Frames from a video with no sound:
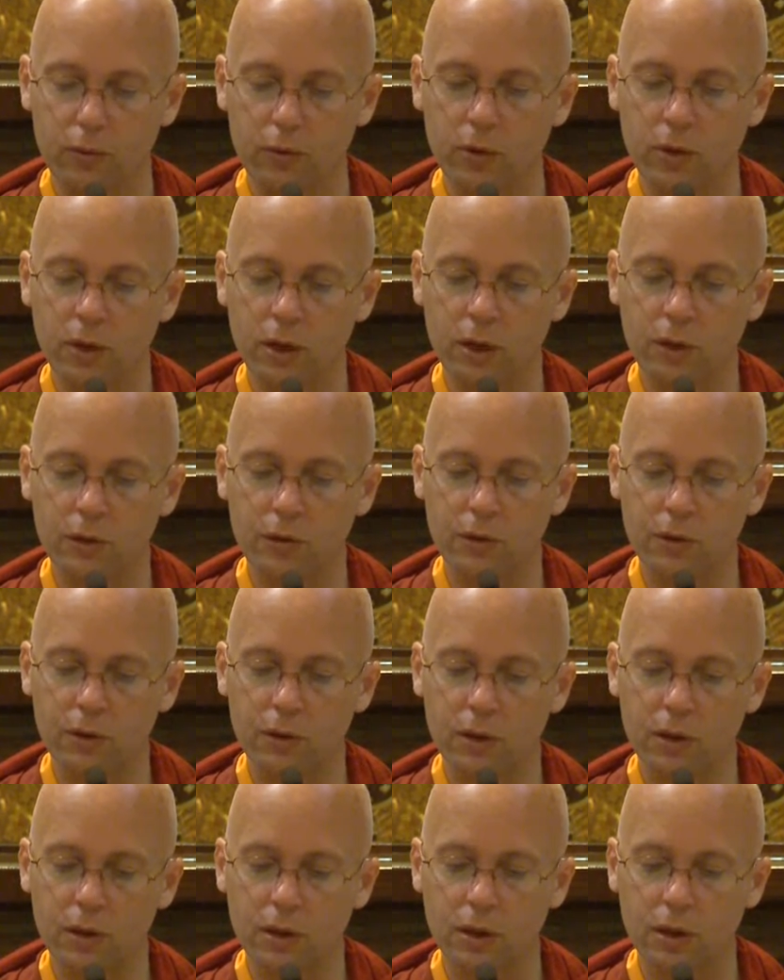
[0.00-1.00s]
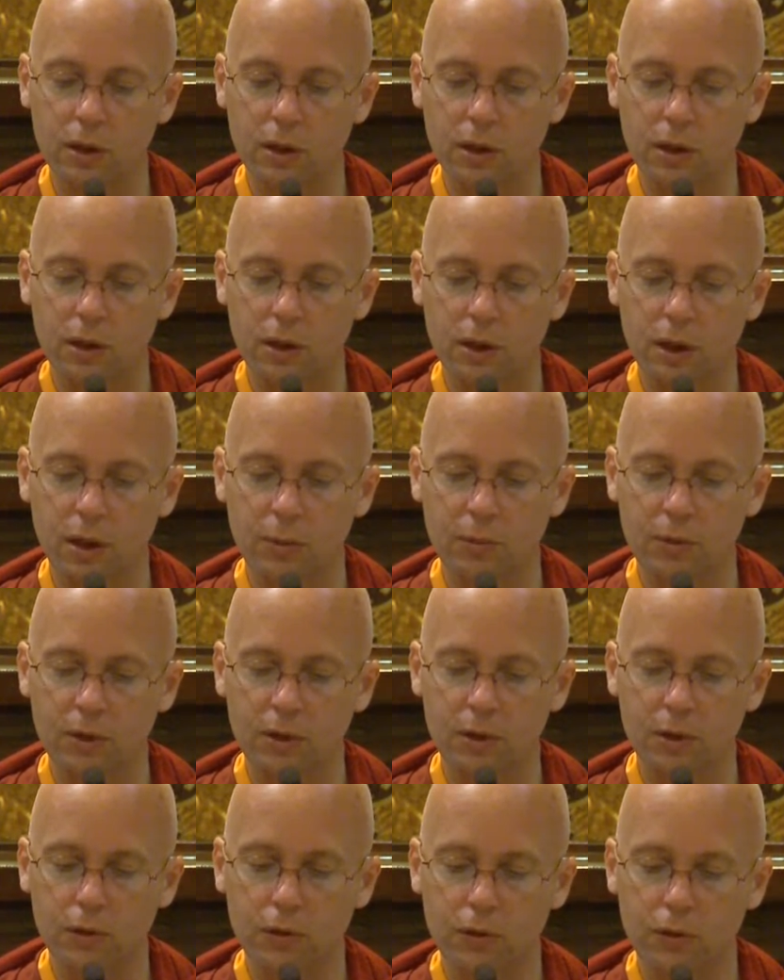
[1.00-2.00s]
realizing that
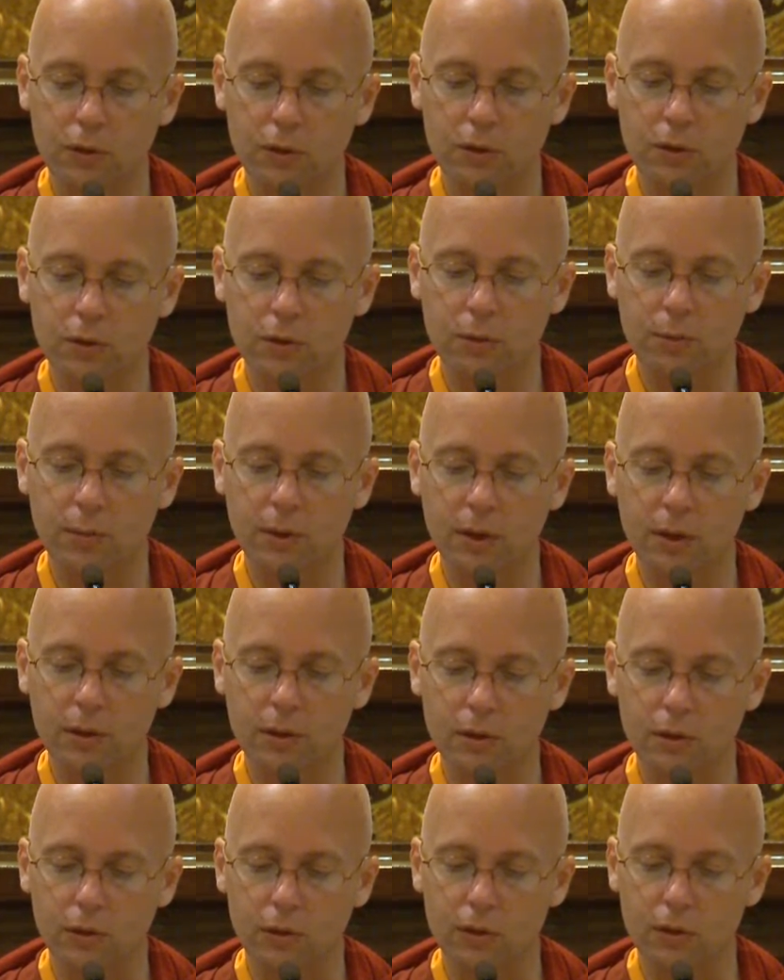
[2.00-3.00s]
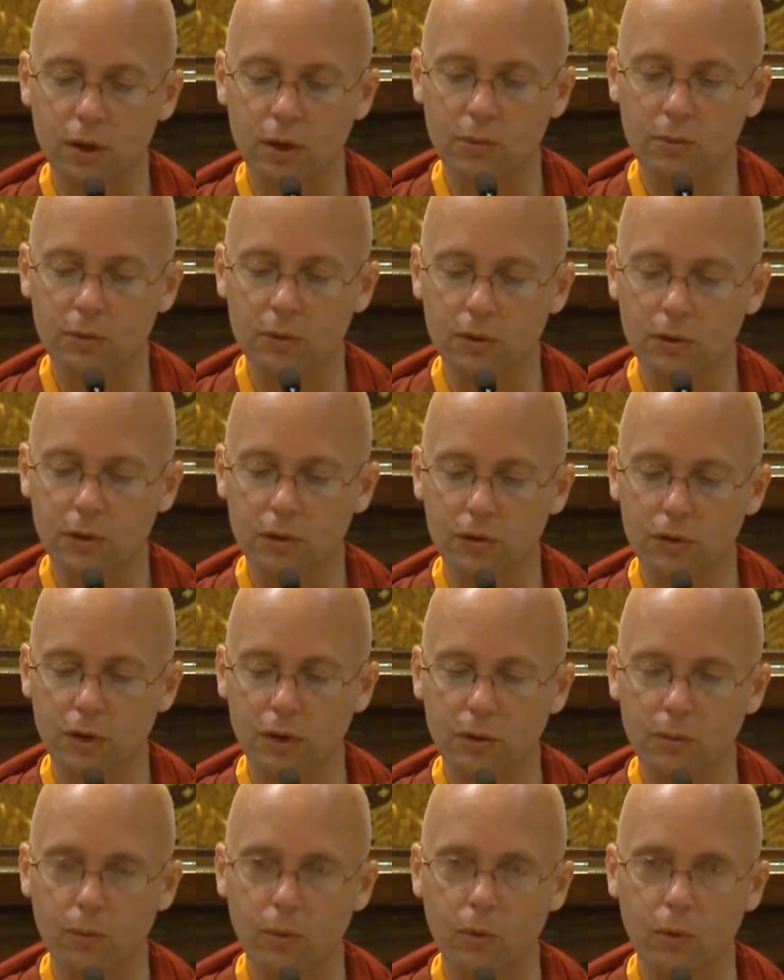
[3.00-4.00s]
emptiness and interdependence come to the
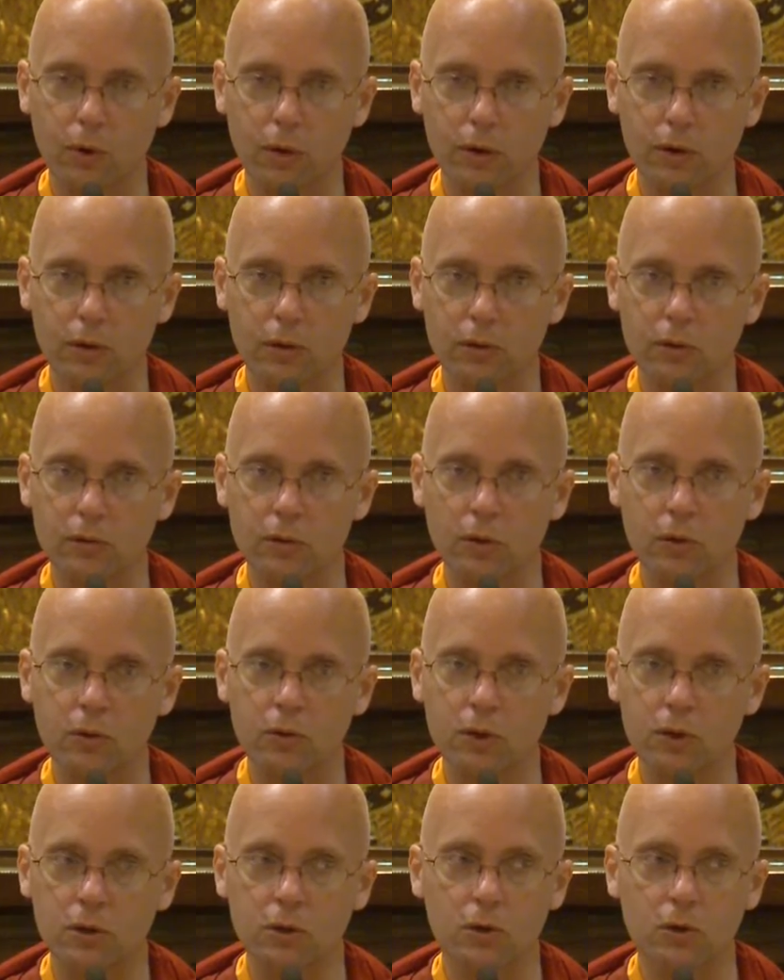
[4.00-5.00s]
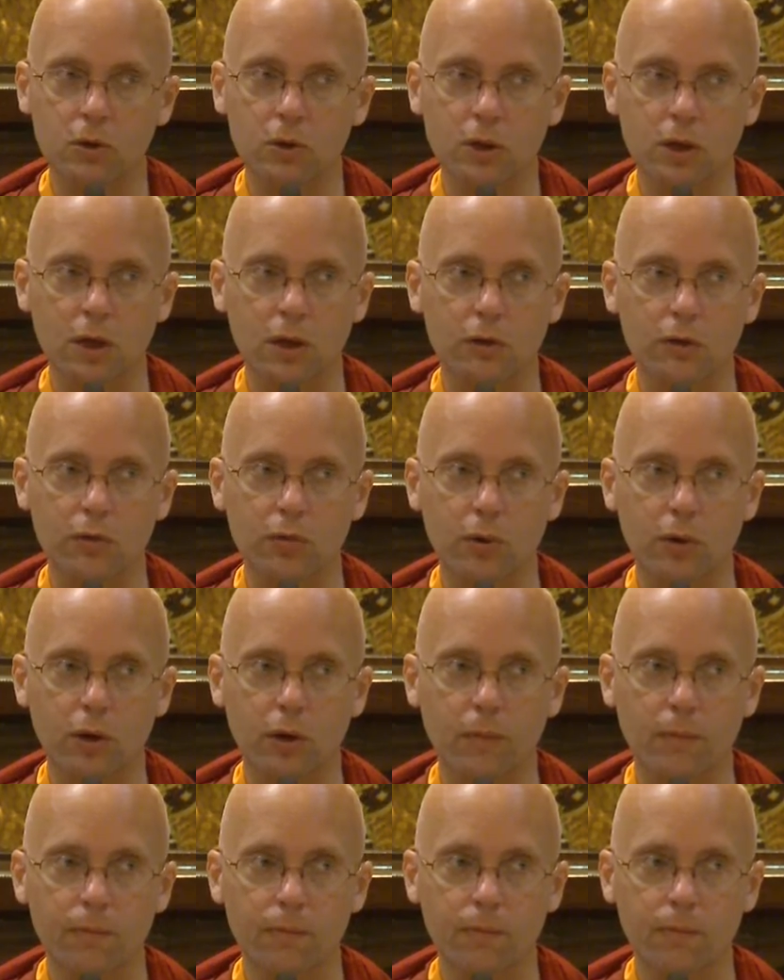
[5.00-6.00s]
same point. There's no need to look
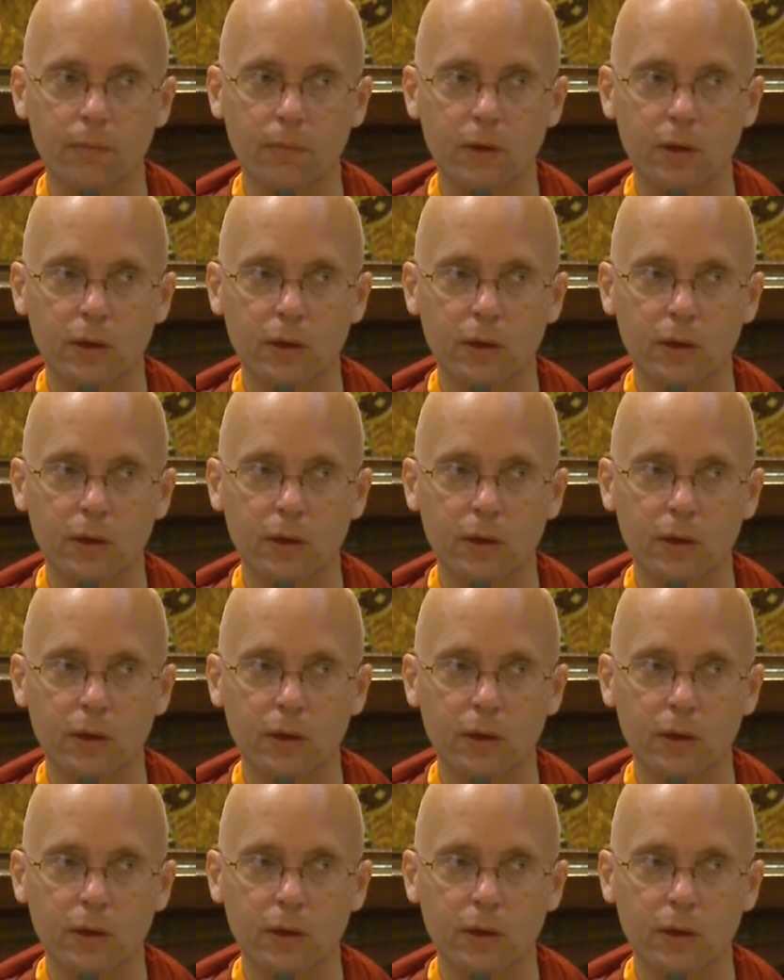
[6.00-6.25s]
elsewhere.